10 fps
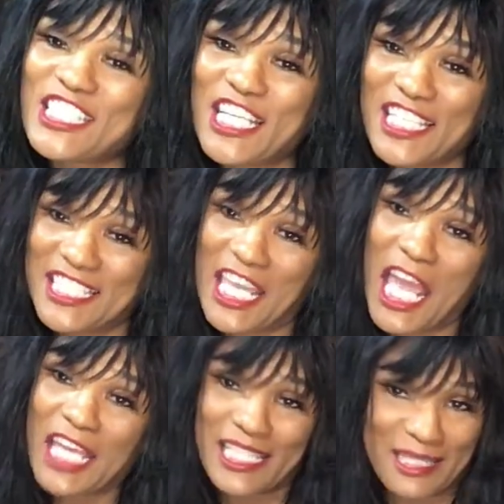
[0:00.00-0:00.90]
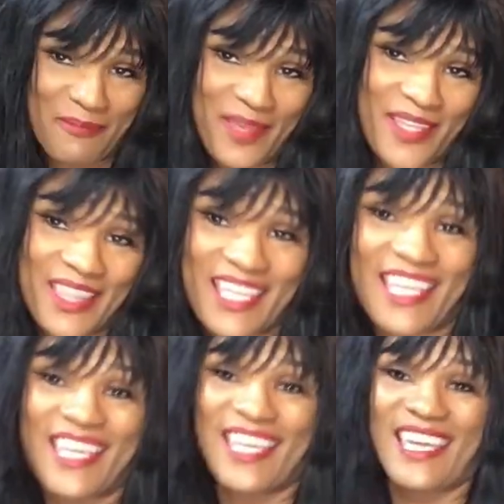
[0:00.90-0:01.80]
cheesecake
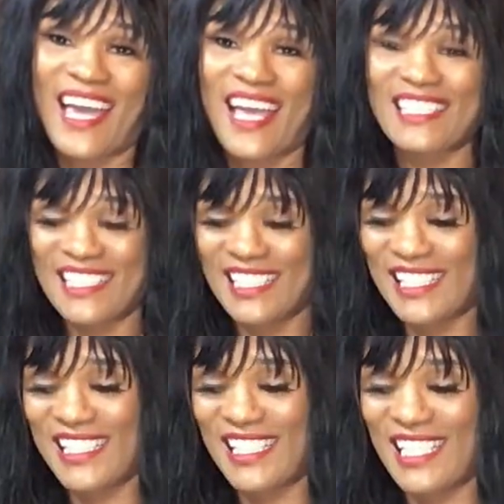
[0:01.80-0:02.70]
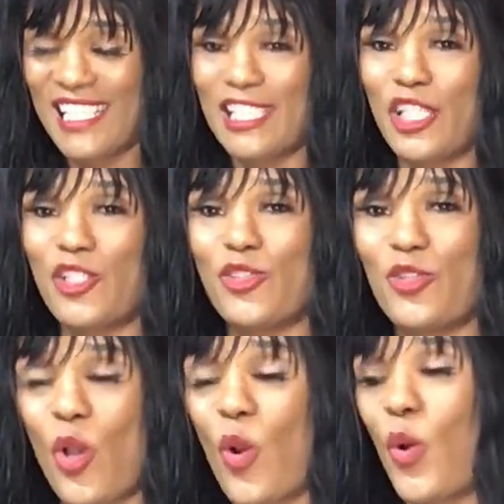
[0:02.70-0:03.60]
smoothie. Guys, this is
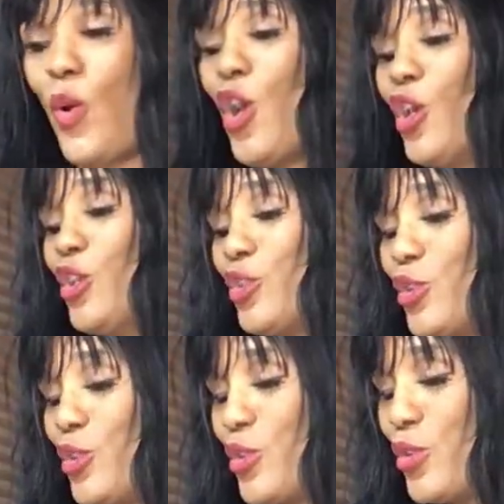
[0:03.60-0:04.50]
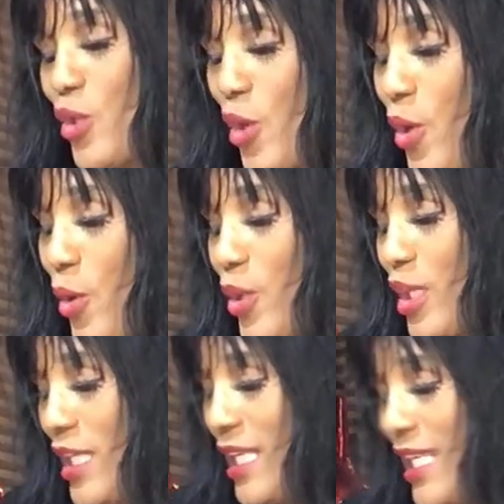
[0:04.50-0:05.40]
so, so
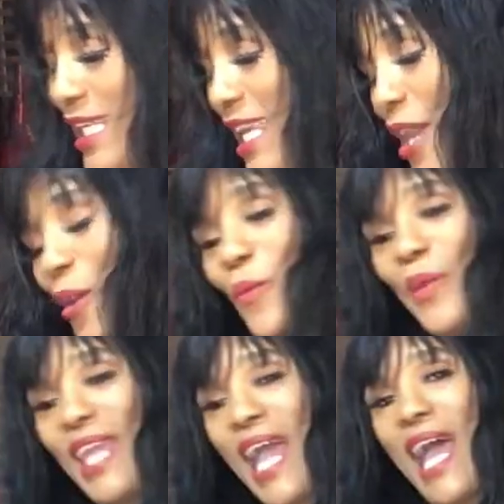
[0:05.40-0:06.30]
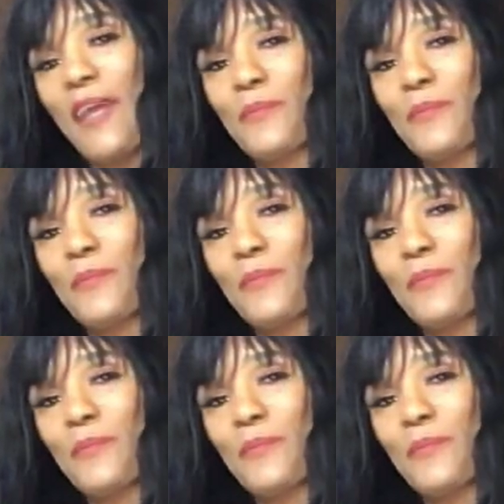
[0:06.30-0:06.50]
good. We got